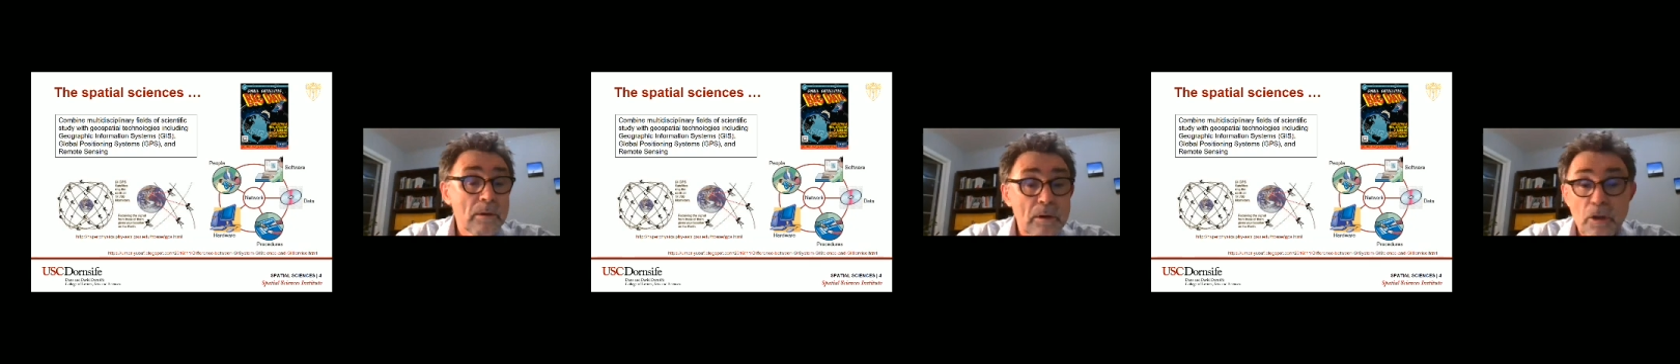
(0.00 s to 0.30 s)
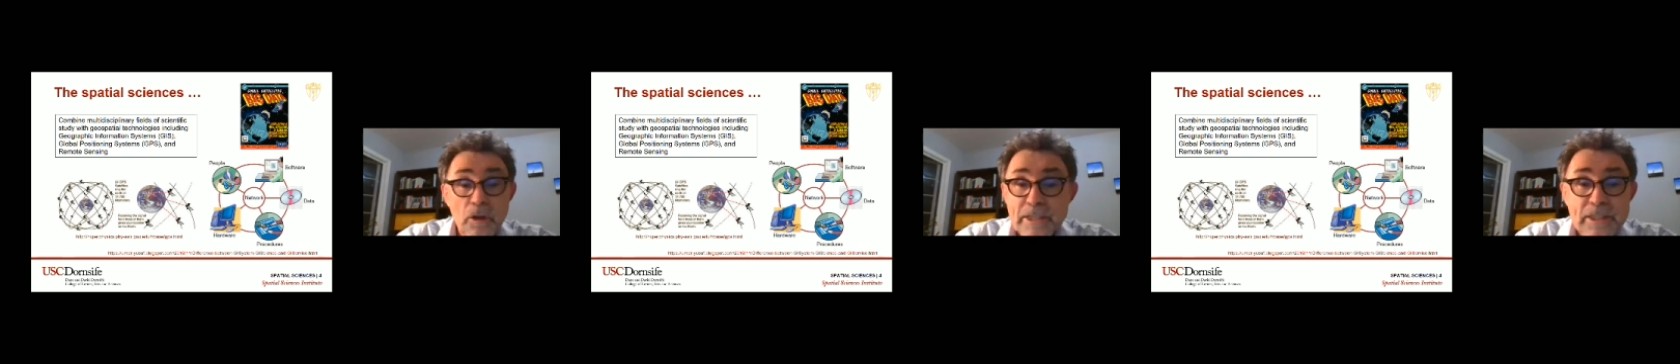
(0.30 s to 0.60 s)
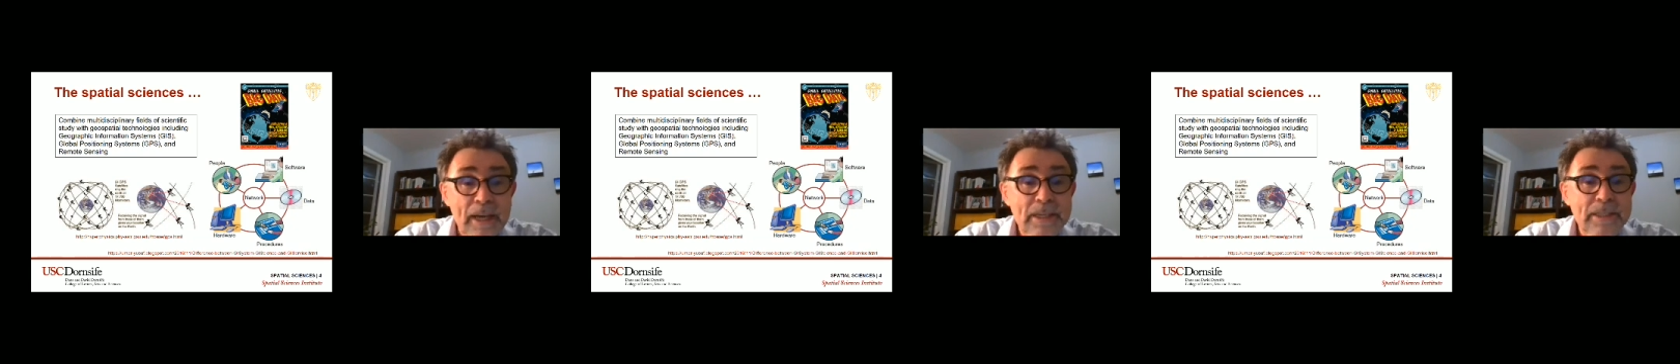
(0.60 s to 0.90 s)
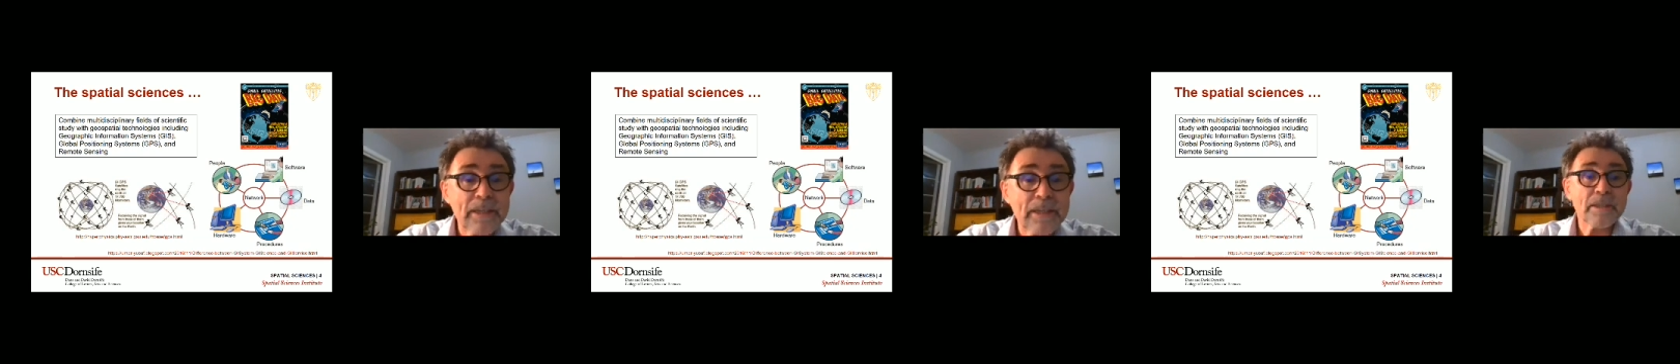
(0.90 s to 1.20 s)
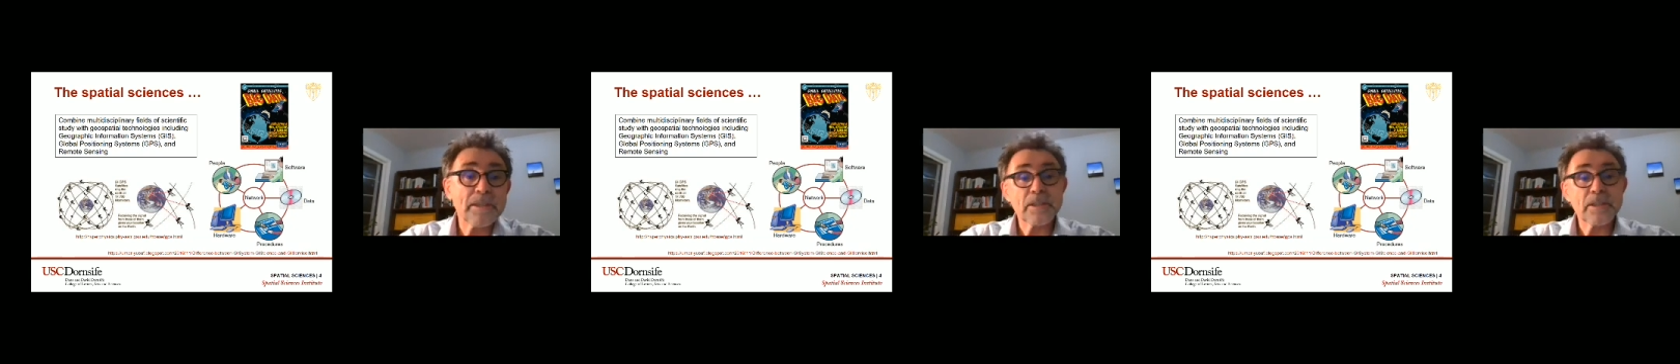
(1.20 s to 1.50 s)
United States has
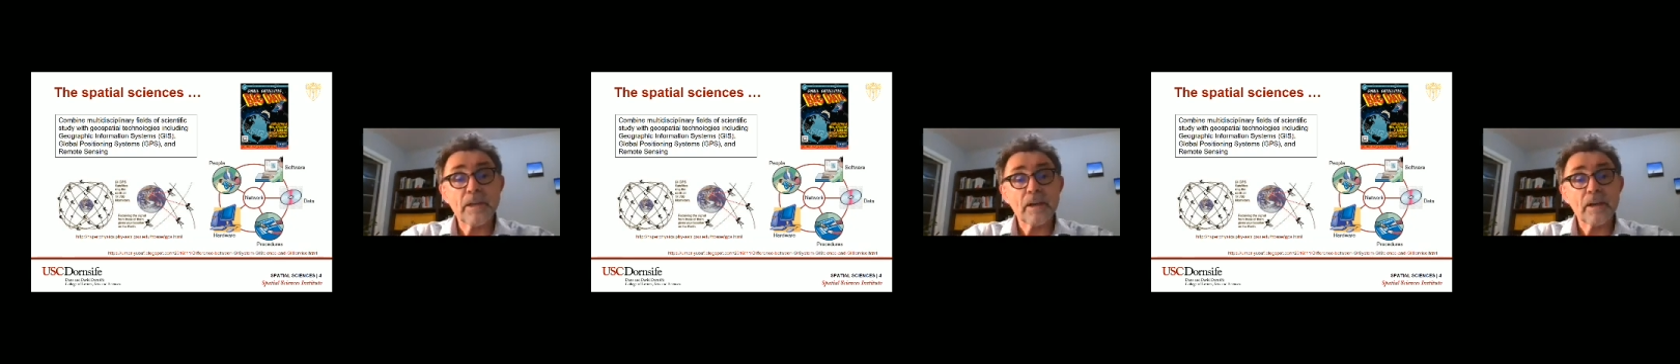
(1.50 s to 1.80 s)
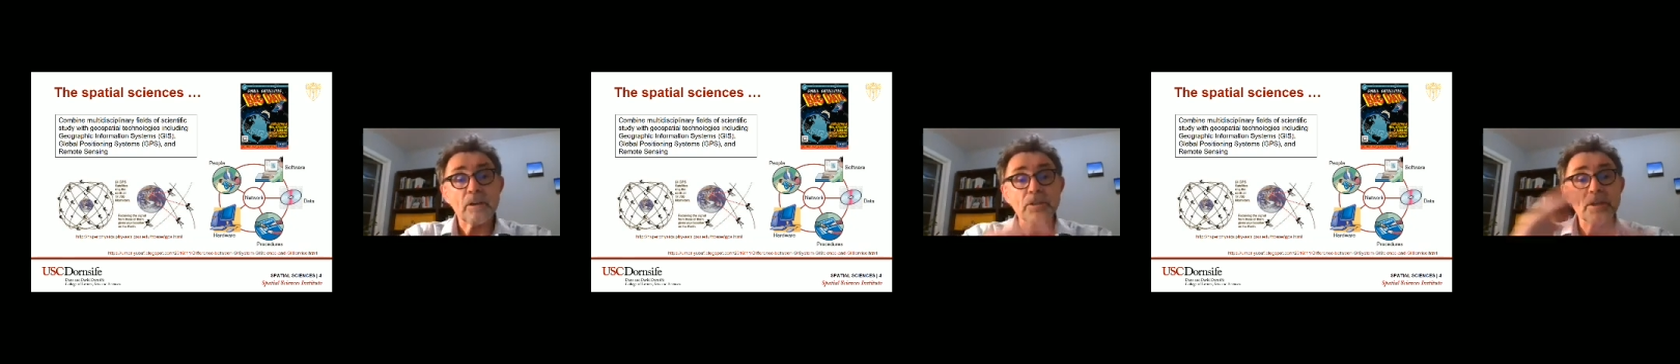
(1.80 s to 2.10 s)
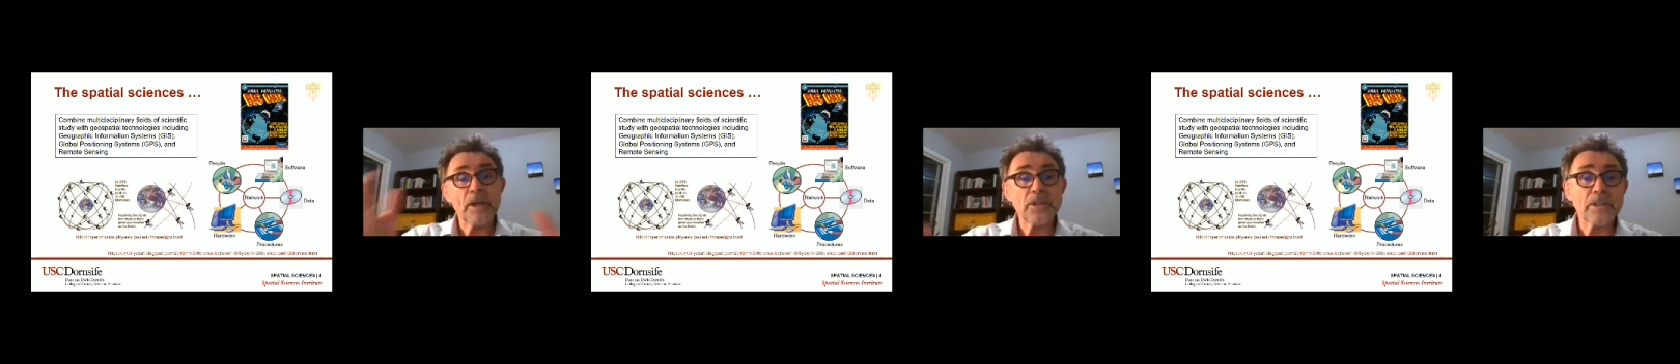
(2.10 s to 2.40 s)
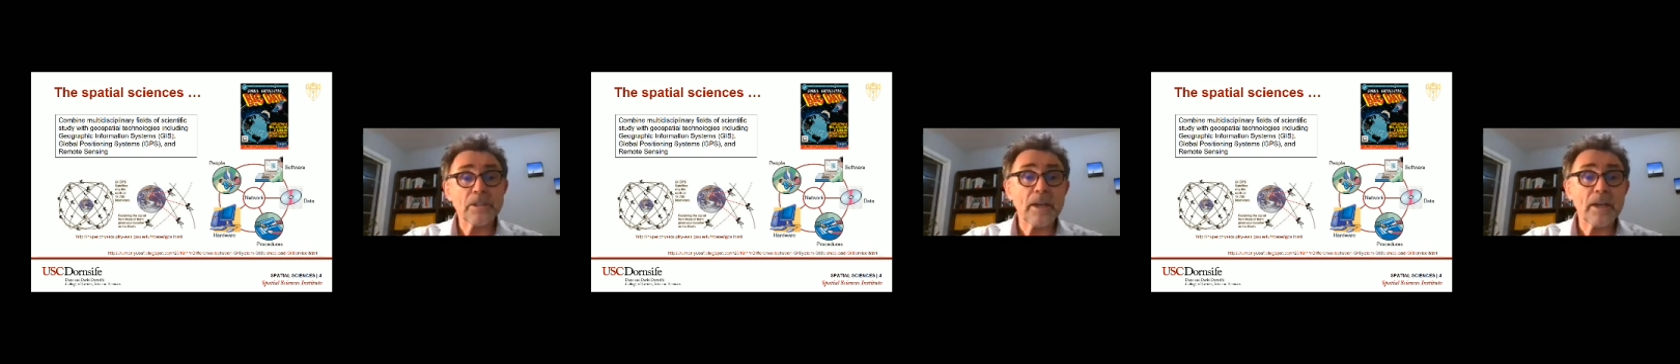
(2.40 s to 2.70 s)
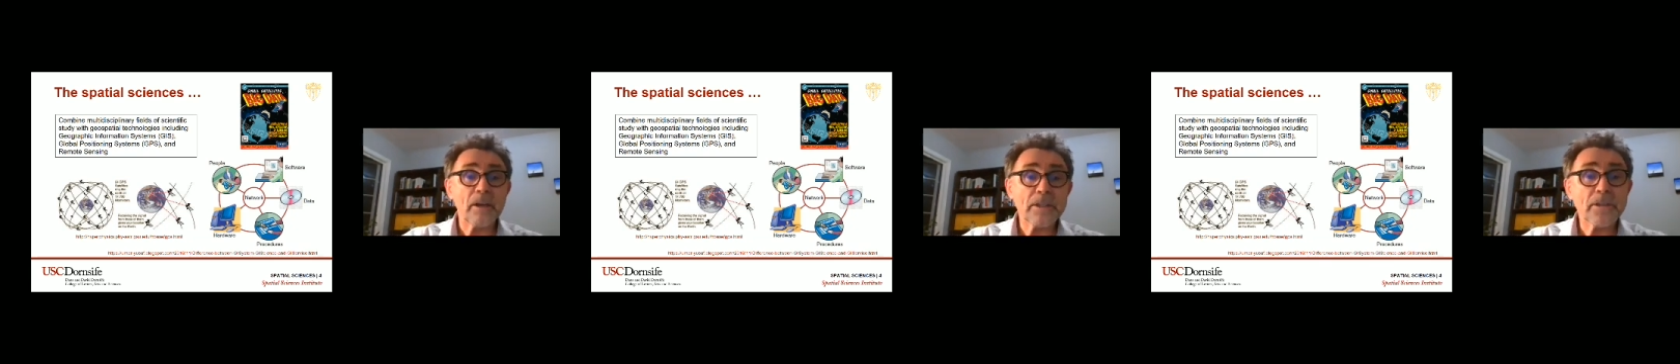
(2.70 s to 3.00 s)
a constellation of
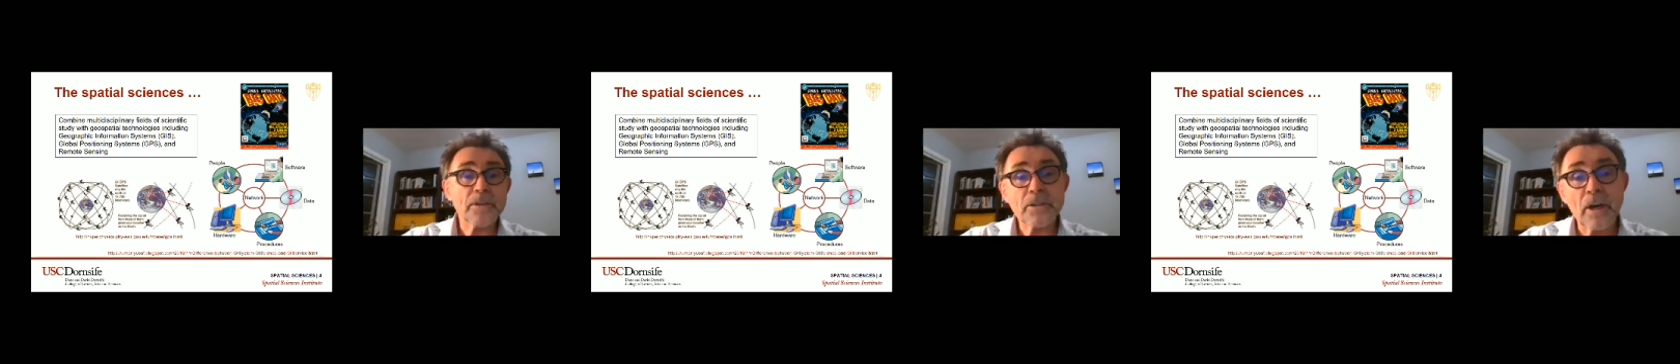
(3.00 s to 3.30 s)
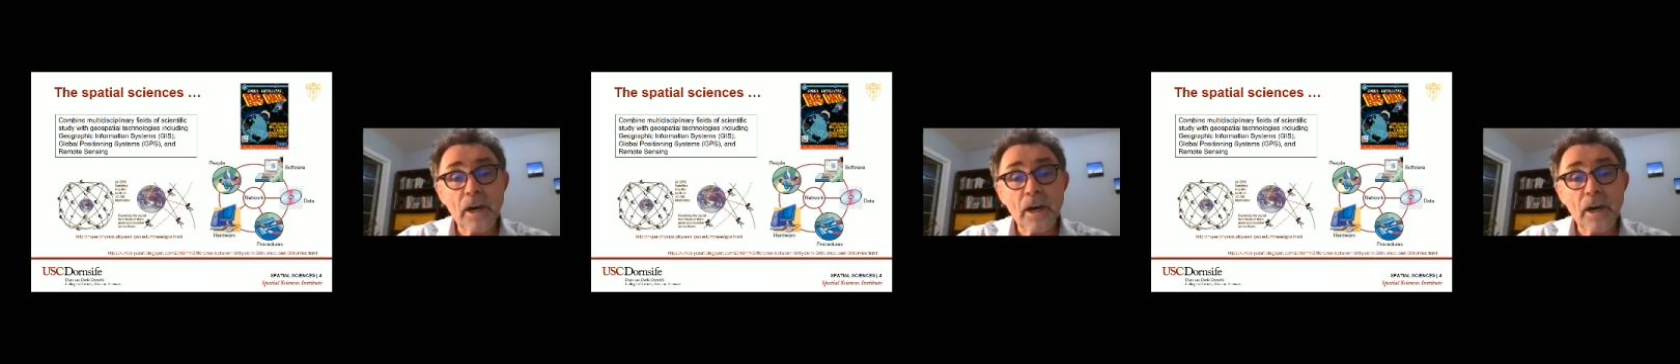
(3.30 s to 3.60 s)
satellites in the sky.